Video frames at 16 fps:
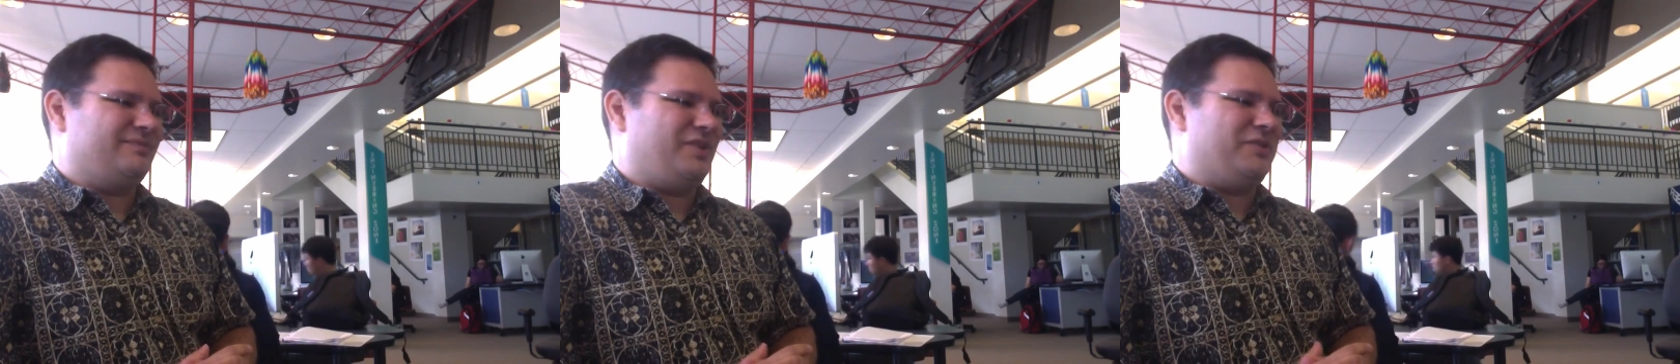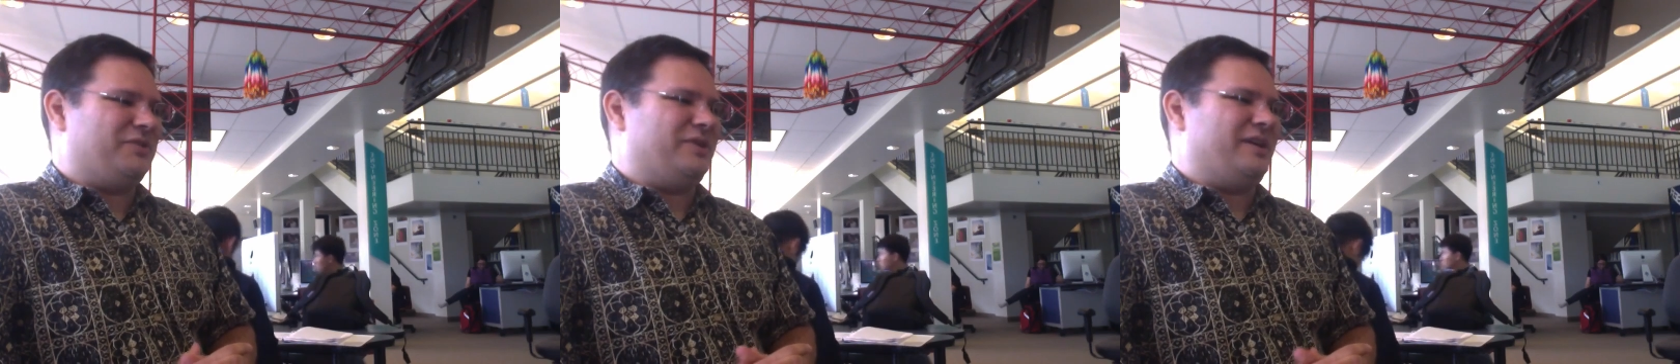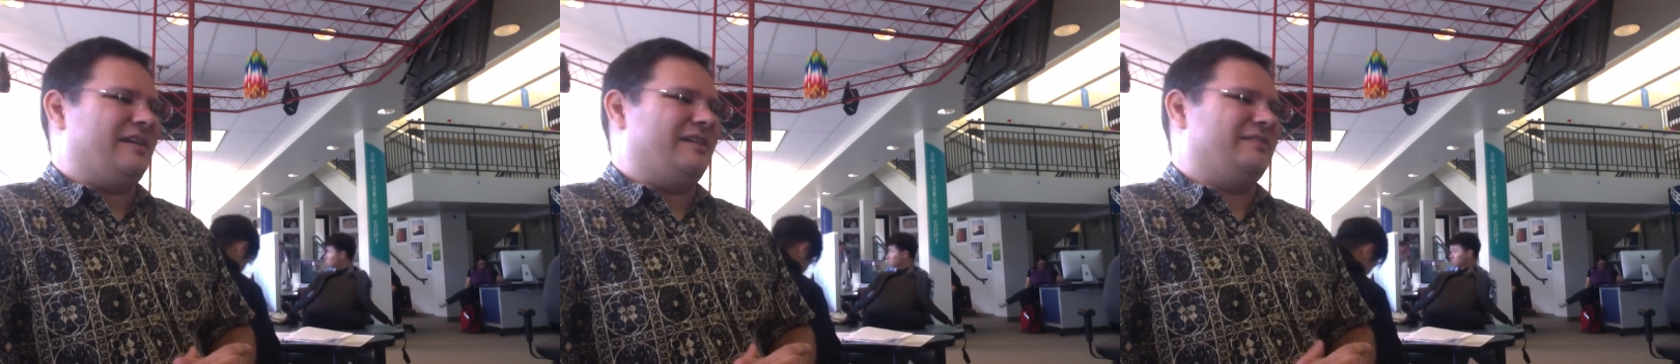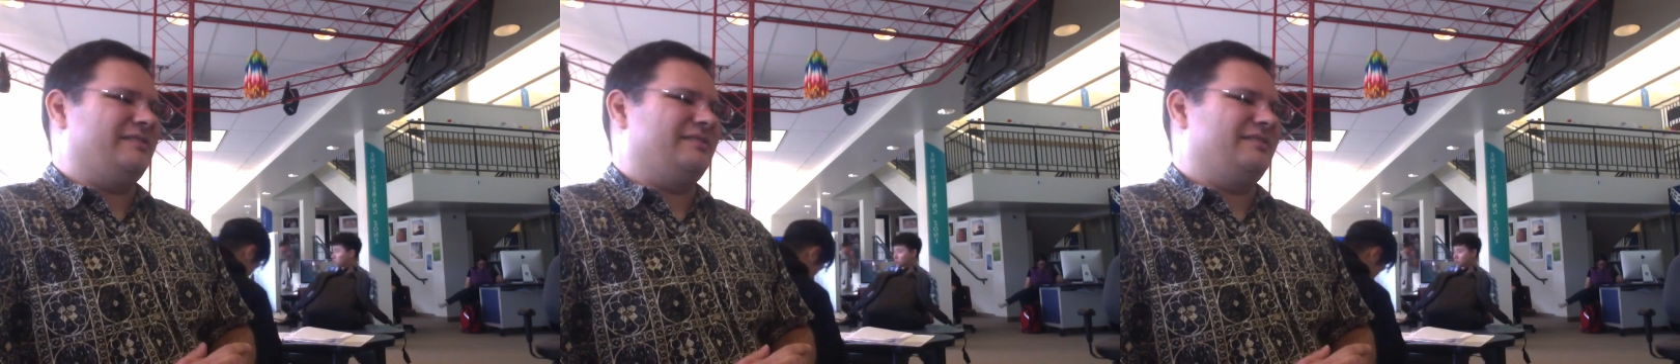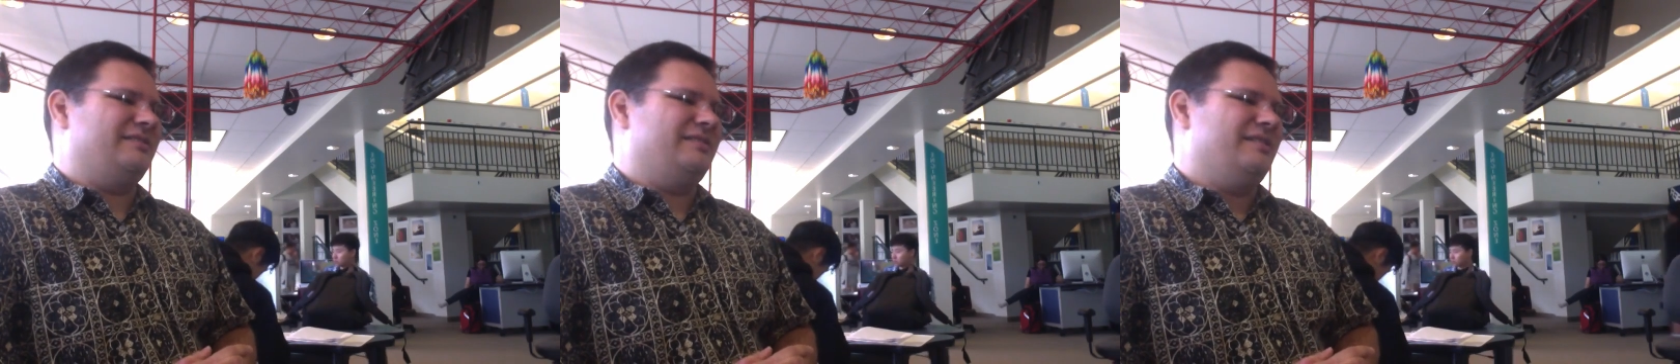Oh yeah.
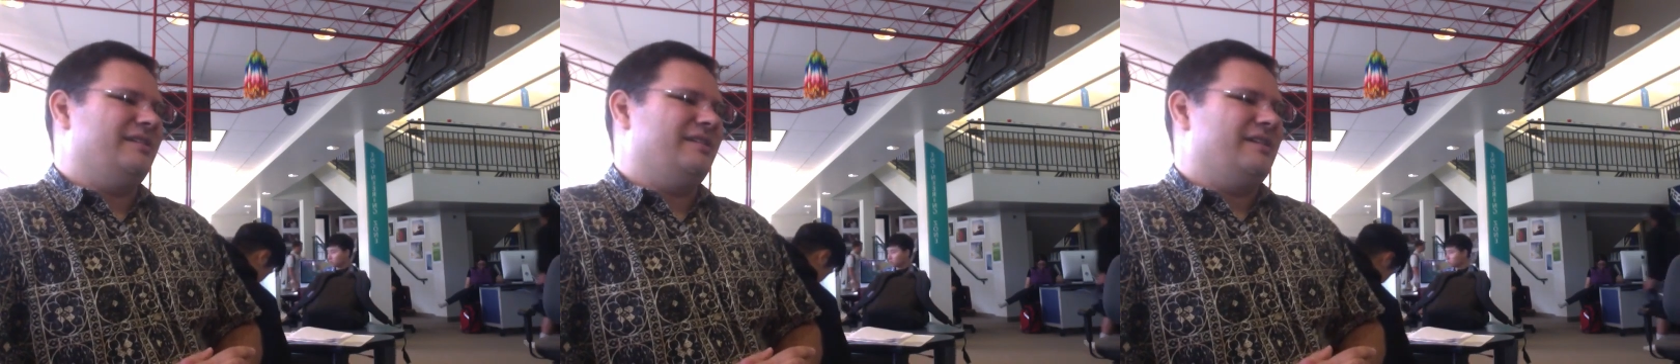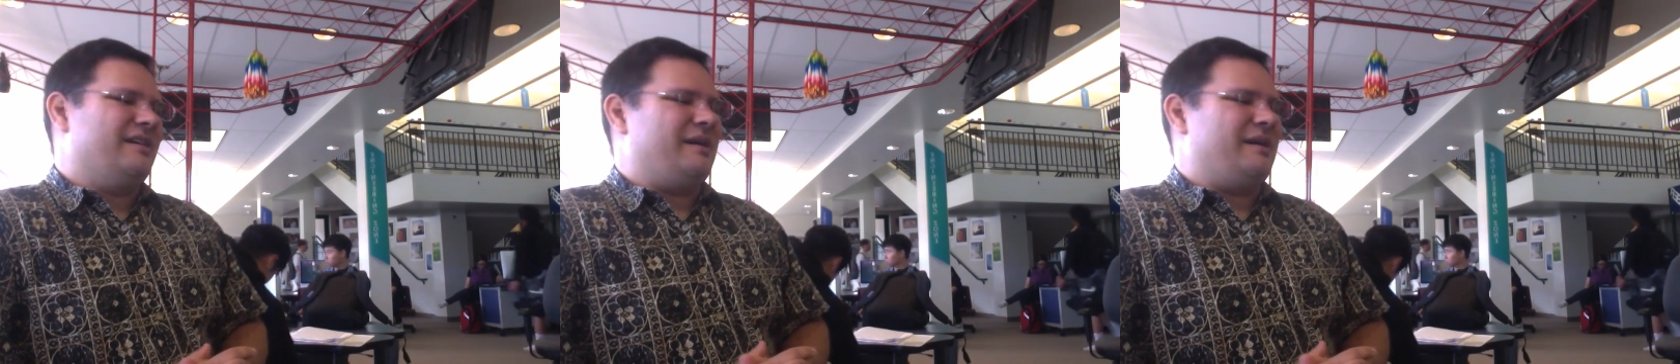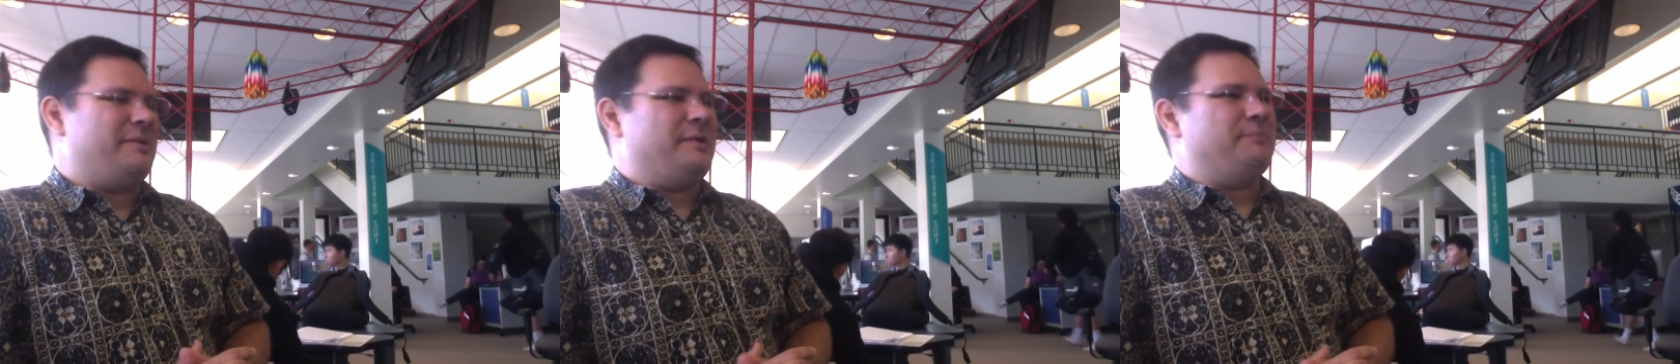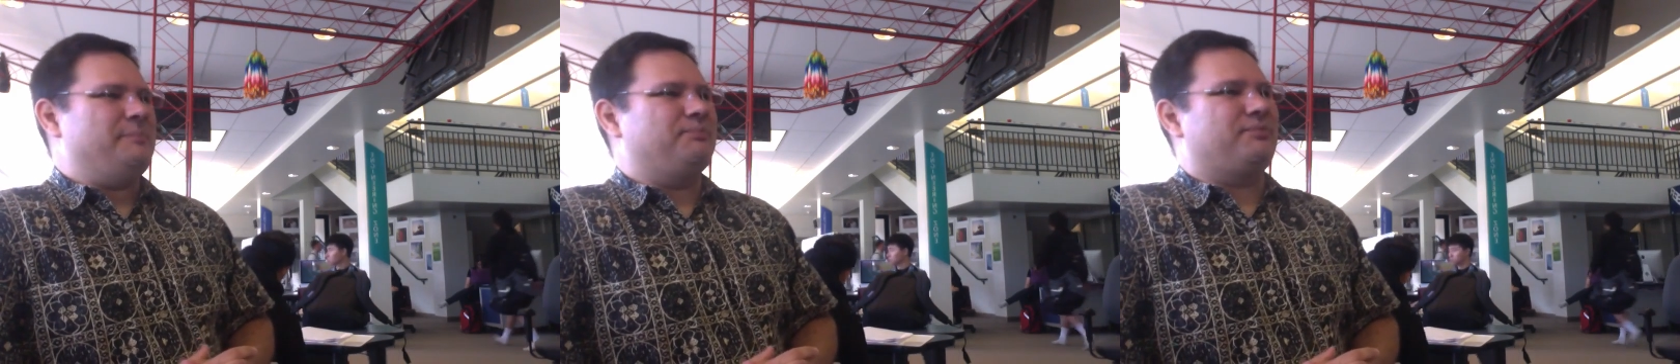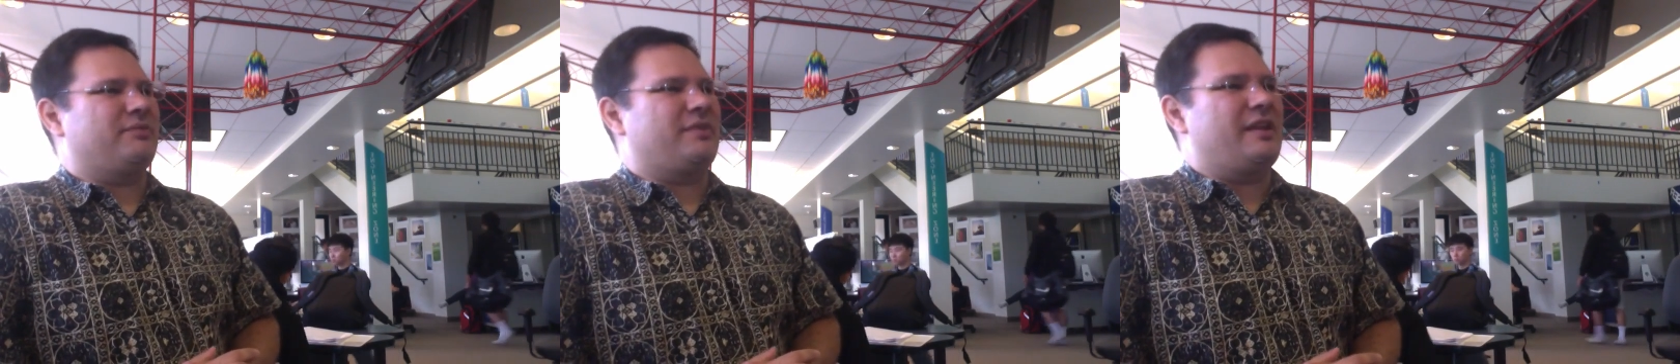I mean,